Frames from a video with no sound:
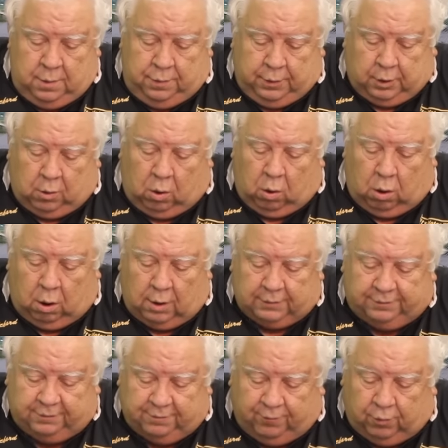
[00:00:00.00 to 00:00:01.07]
The
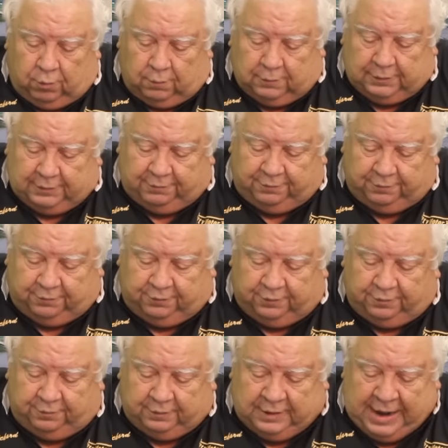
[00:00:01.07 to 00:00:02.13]
cost of all this is
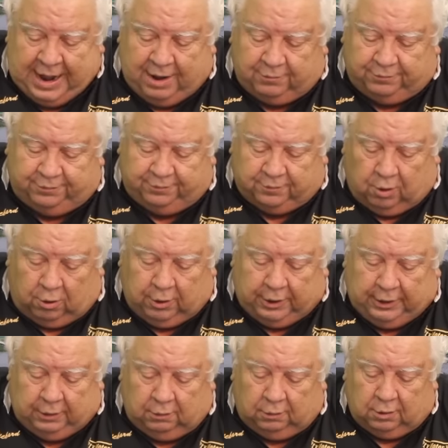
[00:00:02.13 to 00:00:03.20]
just now
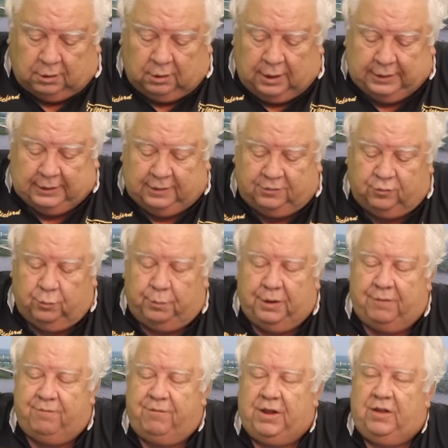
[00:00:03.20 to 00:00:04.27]
starting to look like this would
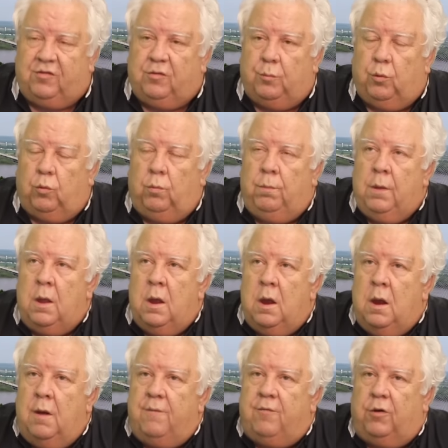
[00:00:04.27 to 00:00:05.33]
be feasible
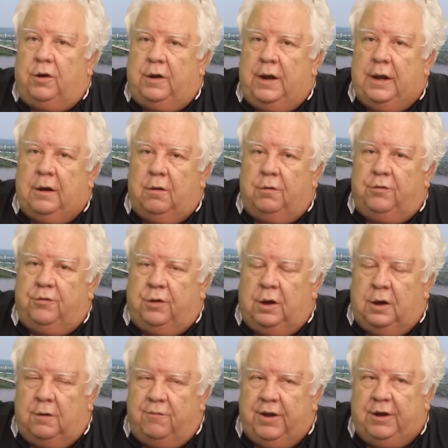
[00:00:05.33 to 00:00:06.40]
for tinkers and
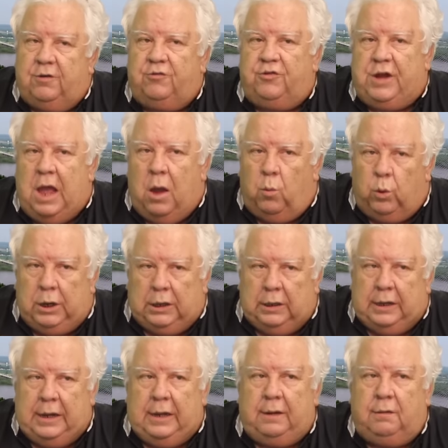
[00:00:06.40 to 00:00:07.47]
innovators. Yeah, we
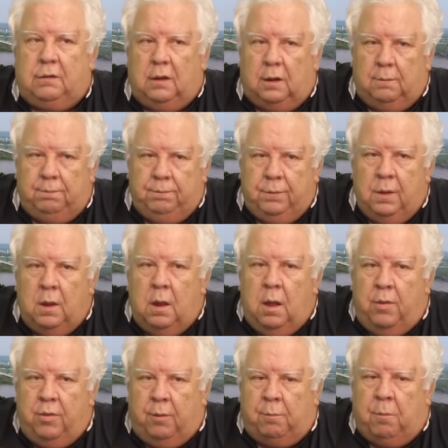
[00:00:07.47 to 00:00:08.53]
lead the
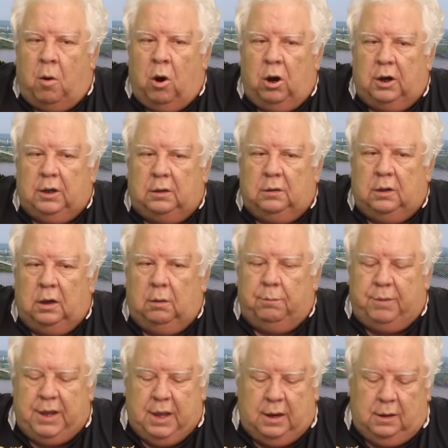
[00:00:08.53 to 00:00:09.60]
mark a little
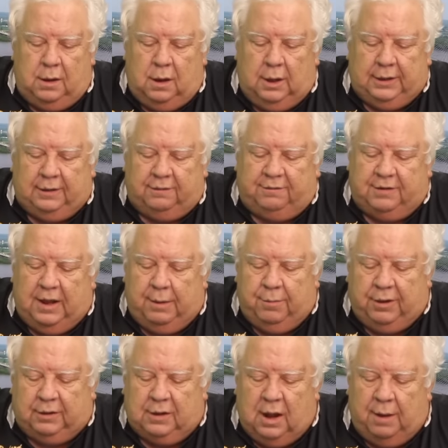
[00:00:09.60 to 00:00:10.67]
bit. Like I say,
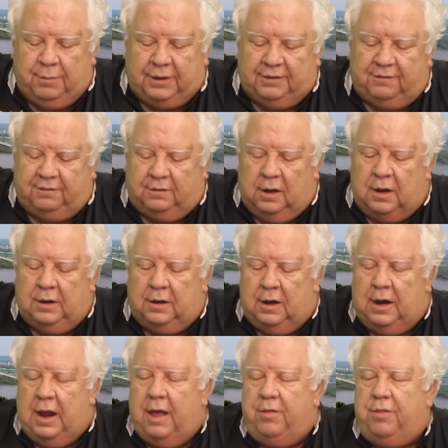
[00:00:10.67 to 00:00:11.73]
by the time it's done
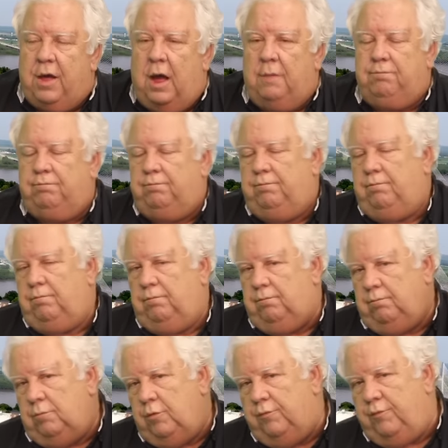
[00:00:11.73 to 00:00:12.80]
to death, I've
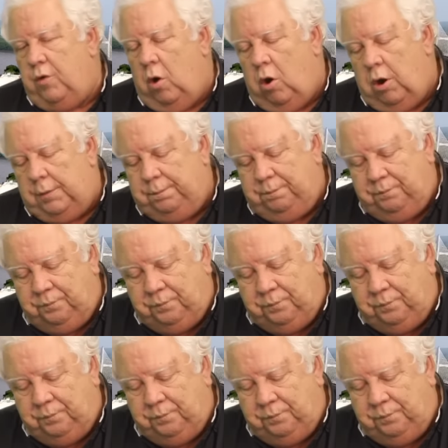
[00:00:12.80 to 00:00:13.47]
moved on.